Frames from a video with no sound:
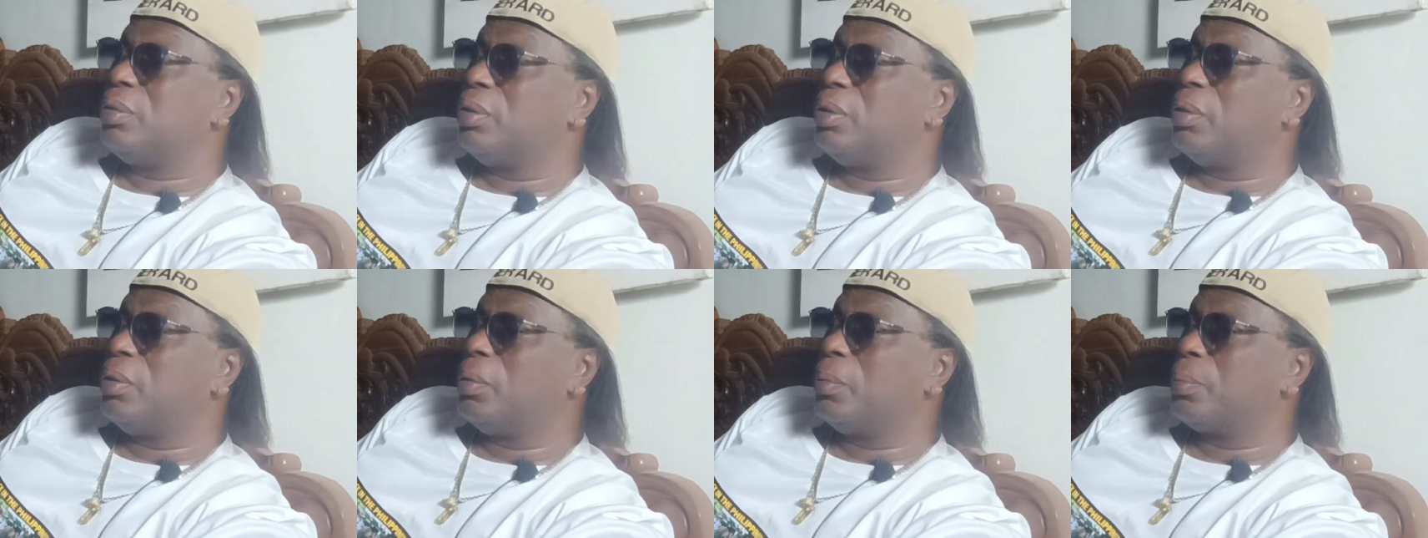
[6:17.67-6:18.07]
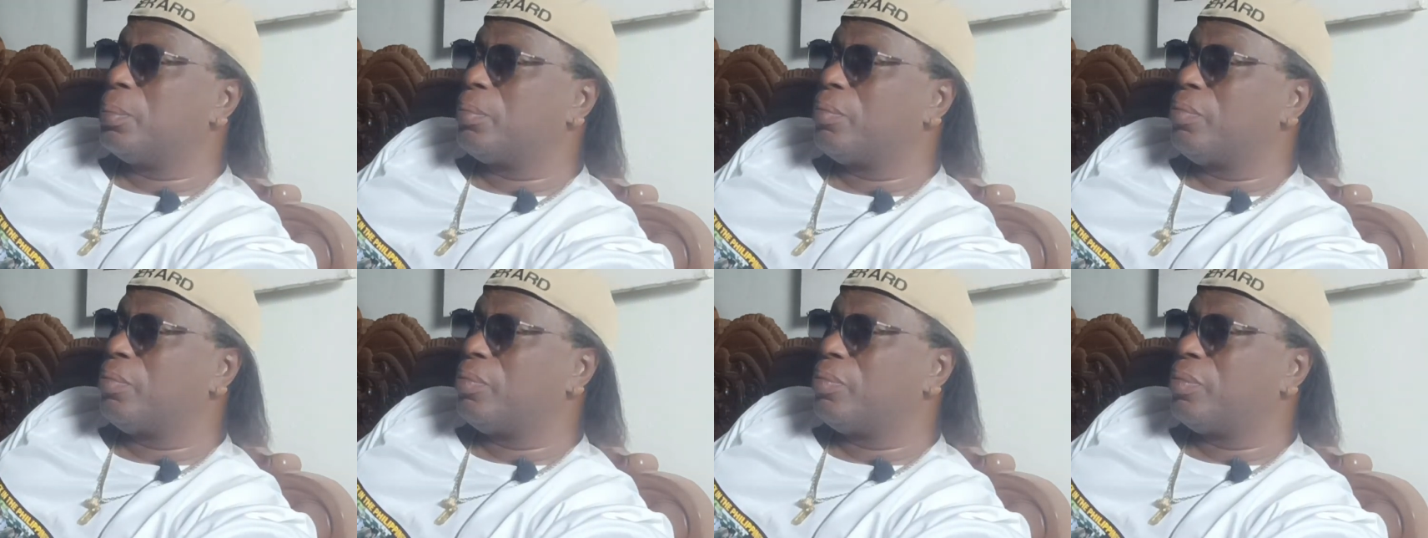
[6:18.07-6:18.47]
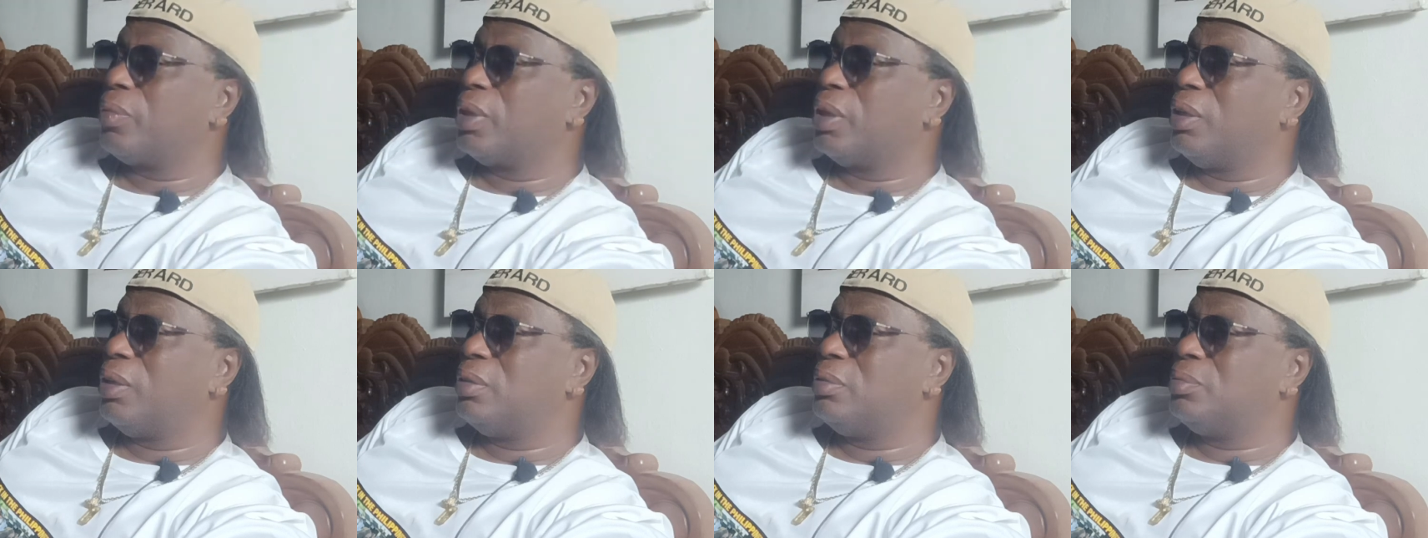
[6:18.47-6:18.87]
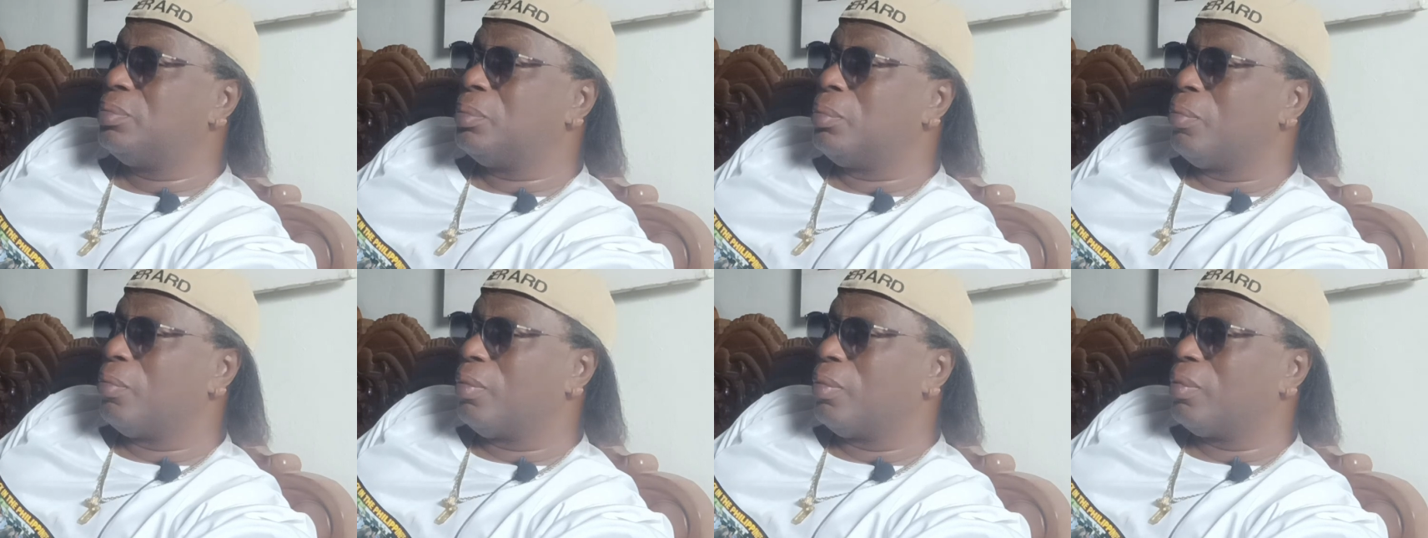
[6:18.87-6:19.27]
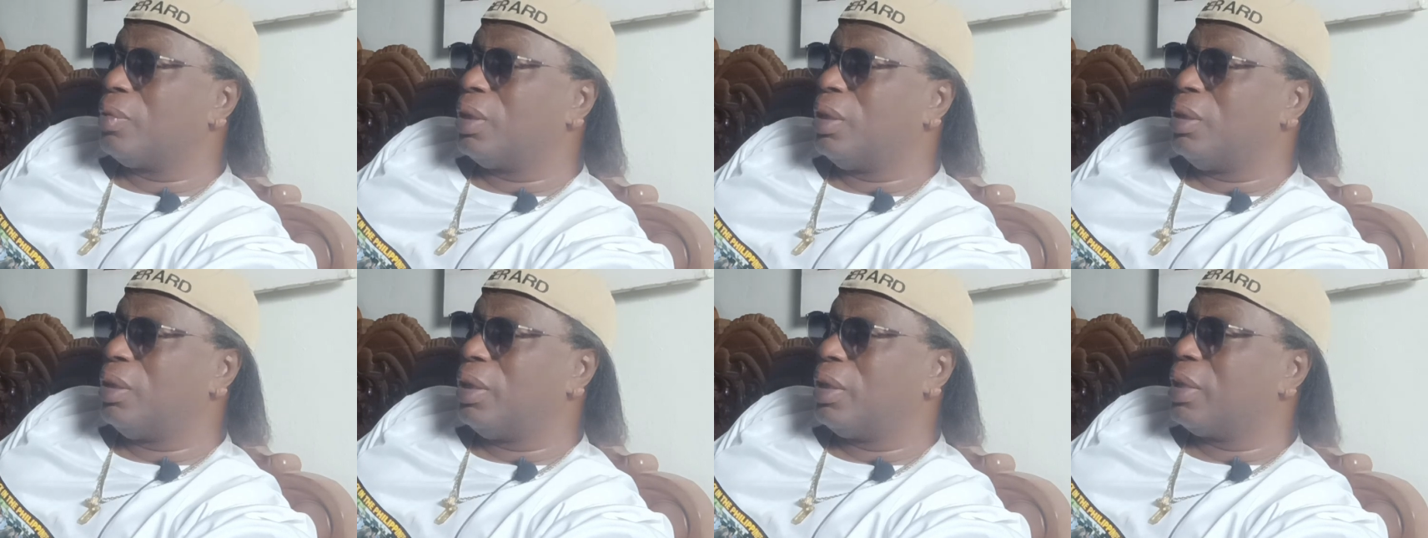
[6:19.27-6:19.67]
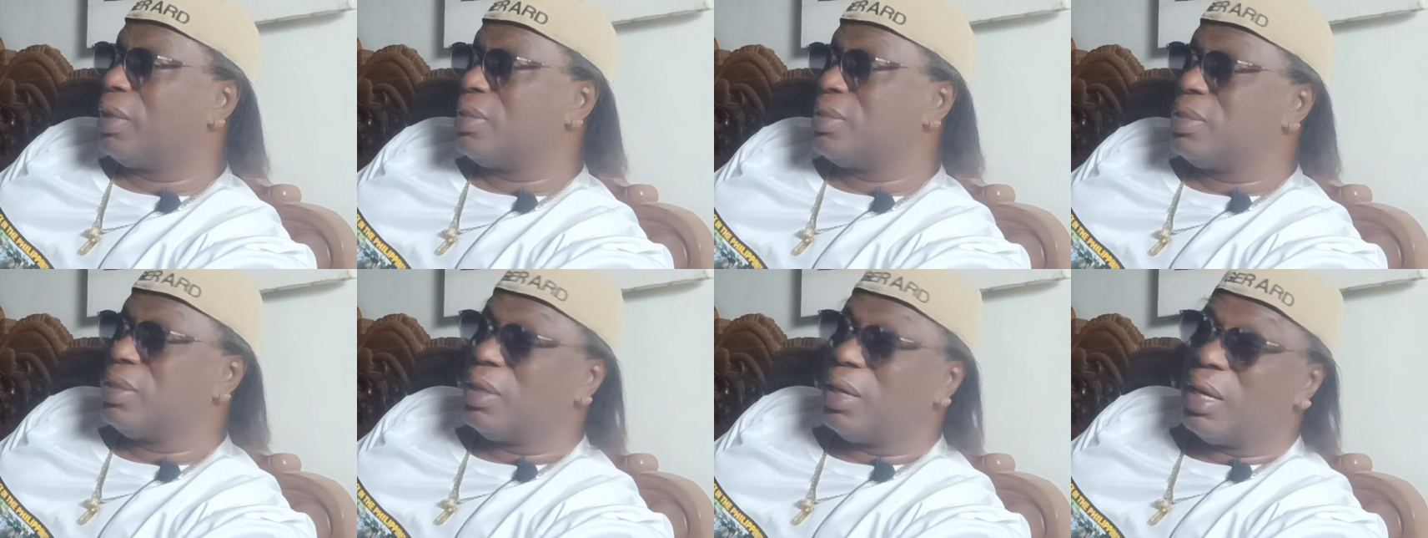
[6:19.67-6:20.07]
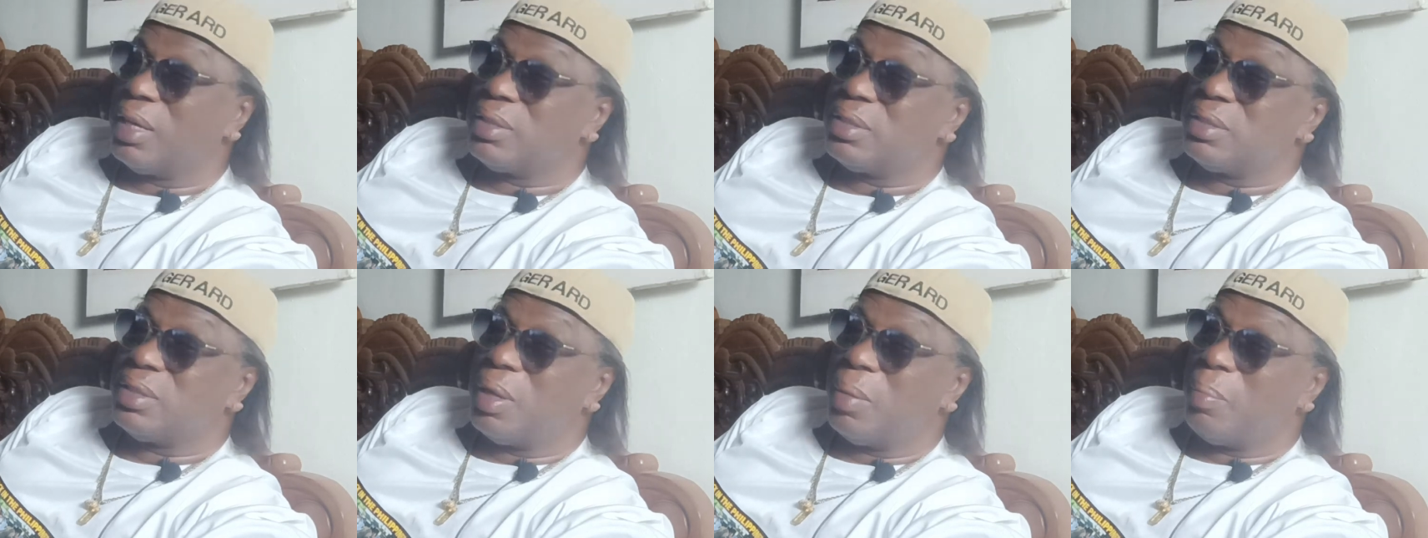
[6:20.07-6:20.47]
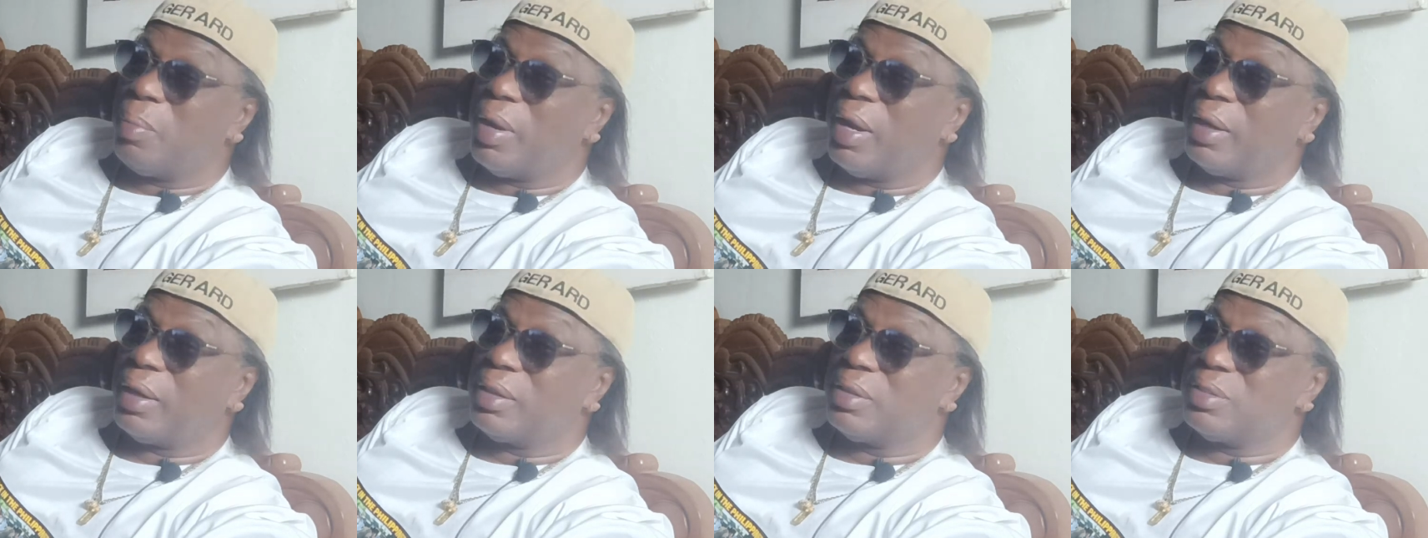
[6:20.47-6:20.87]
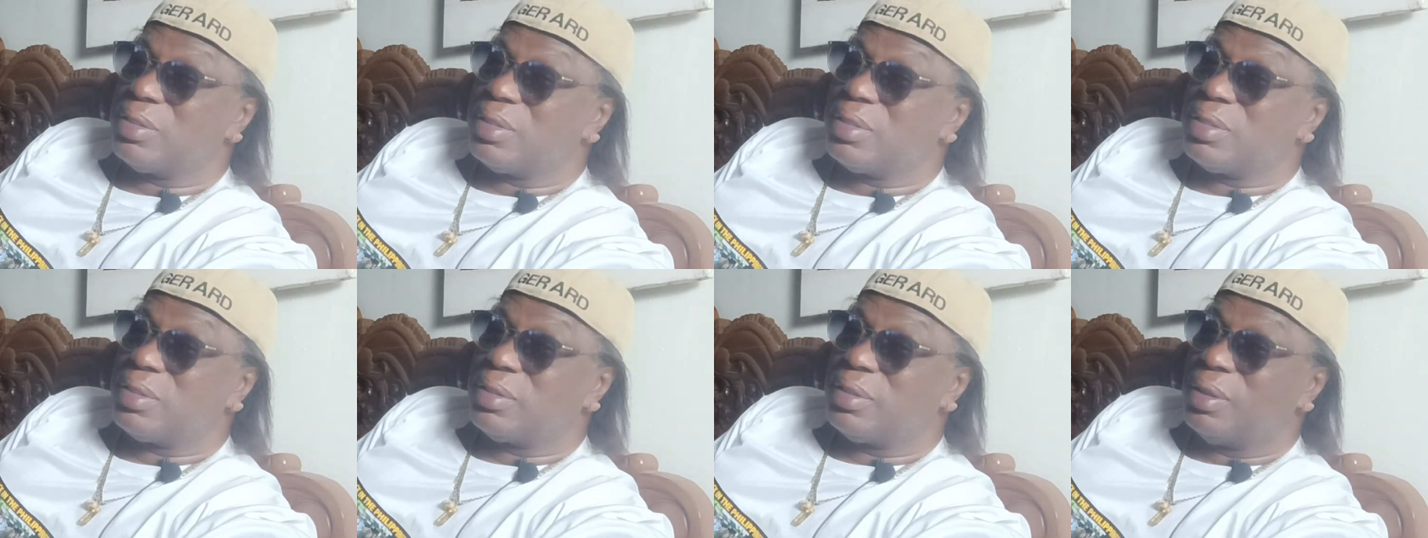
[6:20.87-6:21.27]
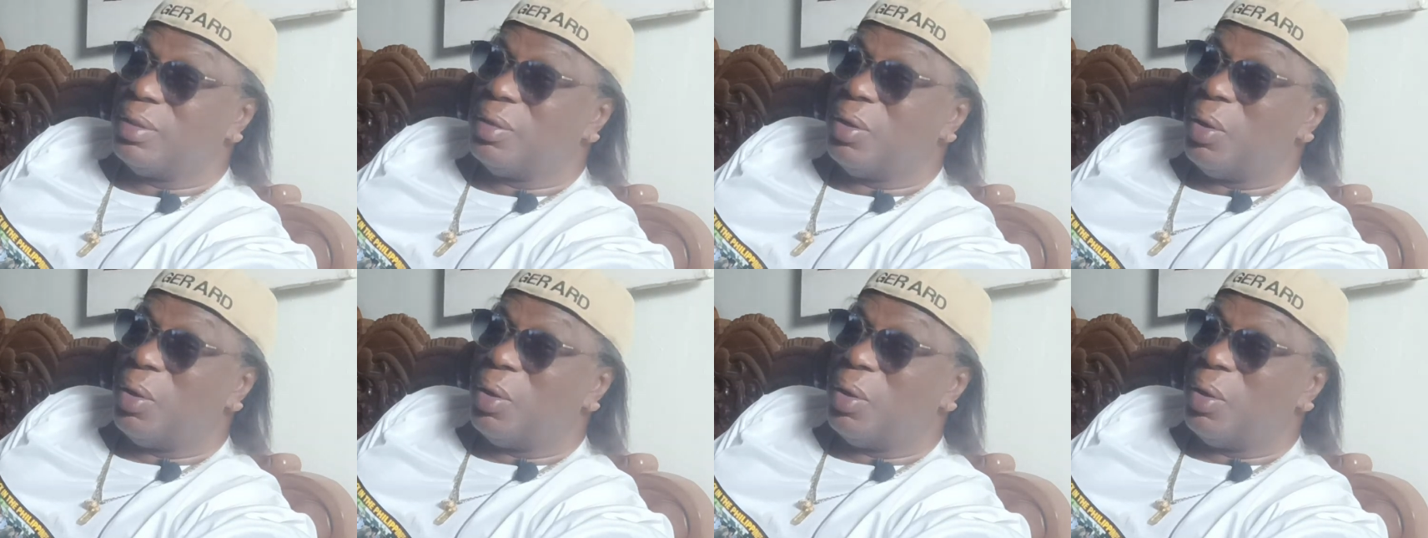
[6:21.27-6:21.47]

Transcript: You know, like I said, I'll step back and just